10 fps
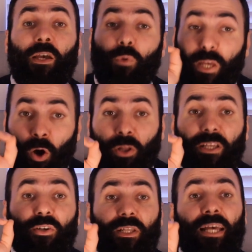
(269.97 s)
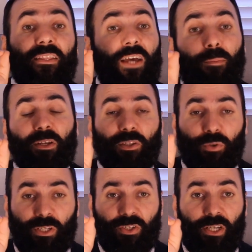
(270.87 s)
We only collect the
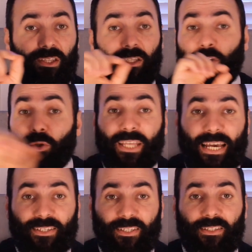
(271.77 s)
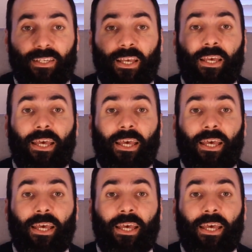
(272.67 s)
obligatory charity, no taxes.